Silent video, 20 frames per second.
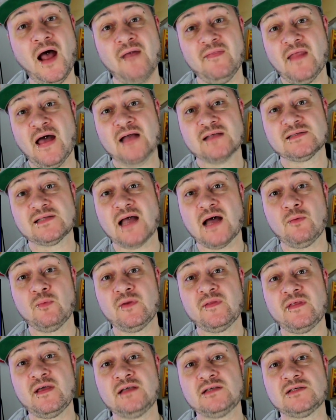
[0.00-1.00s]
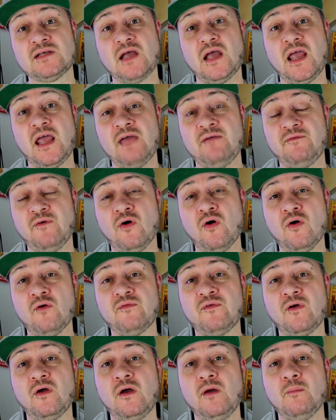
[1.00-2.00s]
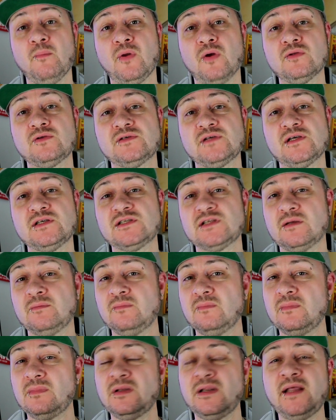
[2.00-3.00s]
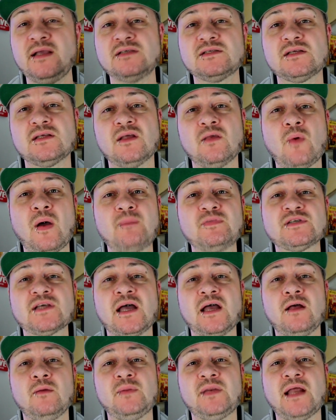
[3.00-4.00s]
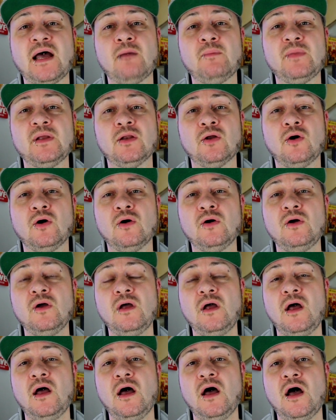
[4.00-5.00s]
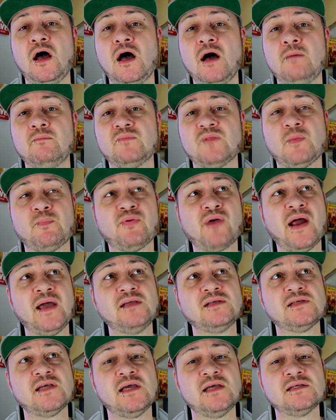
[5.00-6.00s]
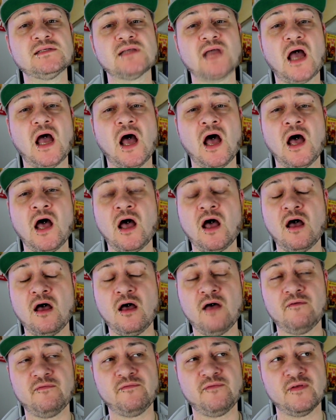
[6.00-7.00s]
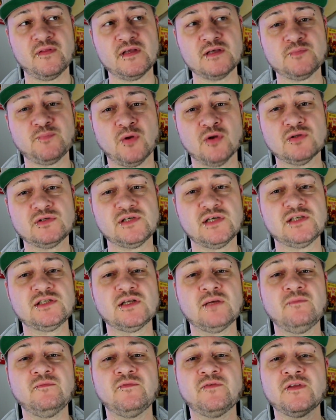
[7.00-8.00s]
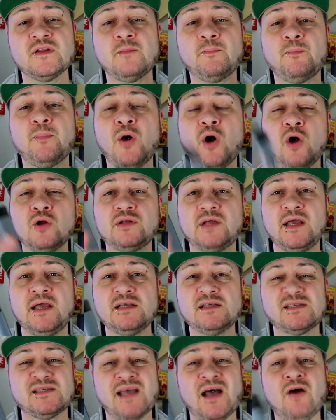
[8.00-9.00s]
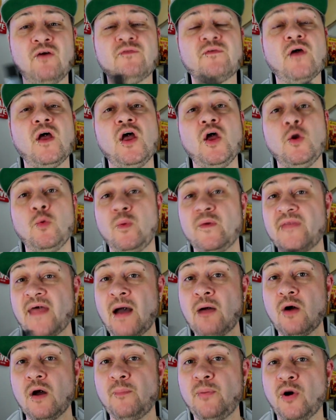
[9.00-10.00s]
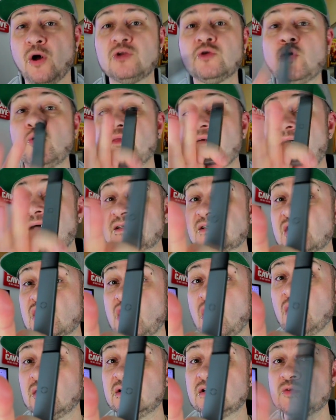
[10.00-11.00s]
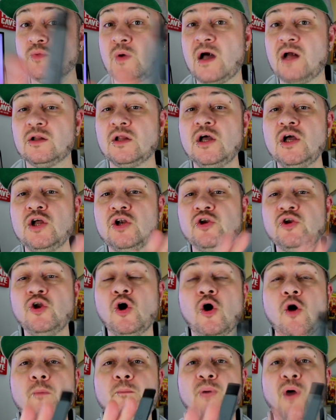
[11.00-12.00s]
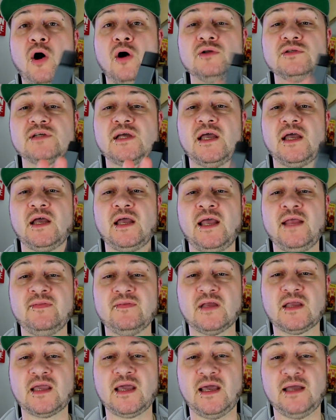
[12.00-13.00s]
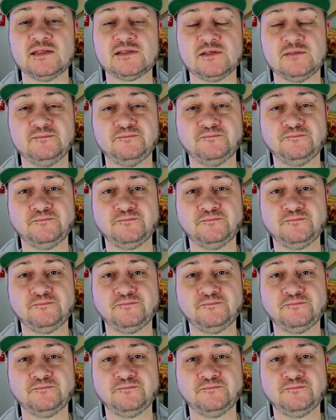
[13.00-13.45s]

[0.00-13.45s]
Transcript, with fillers: And that's that with this Evove pod system. Links to the website will be down below. Um, the price is uh, for this pod system, for the pod itself, without a pod. Oh, that's a con as well. No pod in the kit.